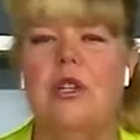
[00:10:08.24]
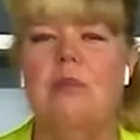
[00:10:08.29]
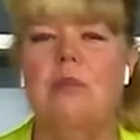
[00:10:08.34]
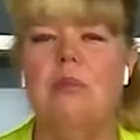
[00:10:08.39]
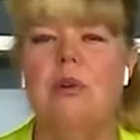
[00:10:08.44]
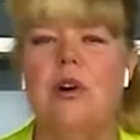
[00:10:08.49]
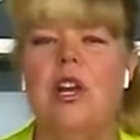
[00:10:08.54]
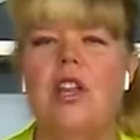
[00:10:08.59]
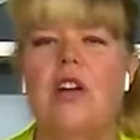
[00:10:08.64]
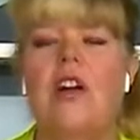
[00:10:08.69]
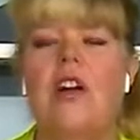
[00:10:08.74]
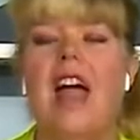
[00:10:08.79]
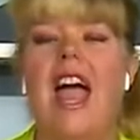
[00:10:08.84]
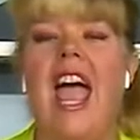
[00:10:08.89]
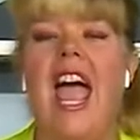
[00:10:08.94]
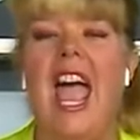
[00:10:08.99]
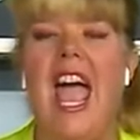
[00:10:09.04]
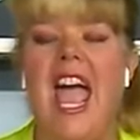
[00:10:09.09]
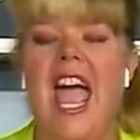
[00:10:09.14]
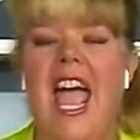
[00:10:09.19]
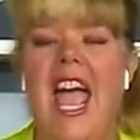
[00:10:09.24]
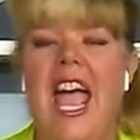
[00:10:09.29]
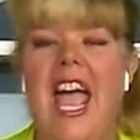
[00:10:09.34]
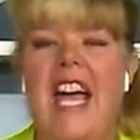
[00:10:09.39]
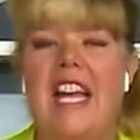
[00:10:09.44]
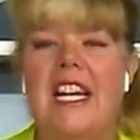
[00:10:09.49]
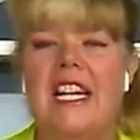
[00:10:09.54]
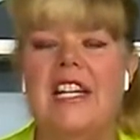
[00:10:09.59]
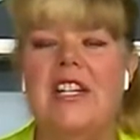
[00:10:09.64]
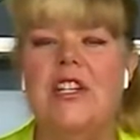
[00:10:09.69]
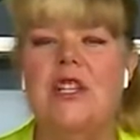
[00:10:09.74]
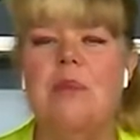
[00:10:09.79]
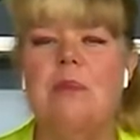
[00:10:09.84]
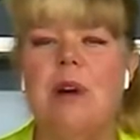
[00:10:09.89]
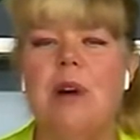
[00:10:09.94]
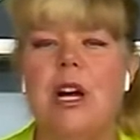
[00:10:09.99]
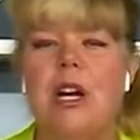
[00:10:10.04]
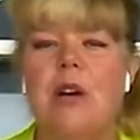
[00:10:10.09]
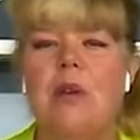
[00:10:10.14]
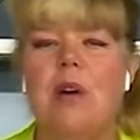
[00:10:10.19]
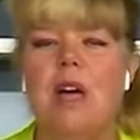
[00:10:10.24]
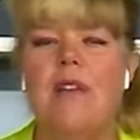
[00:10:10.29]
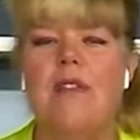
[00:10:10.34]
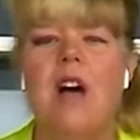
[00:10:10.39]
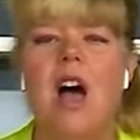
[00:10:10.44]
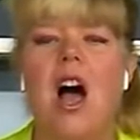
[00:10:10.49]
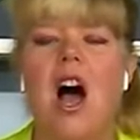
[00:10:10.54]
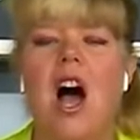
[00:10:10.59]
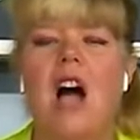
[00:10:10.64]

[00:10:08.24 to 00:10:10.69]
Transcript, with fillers: under the broiler and into the microwave.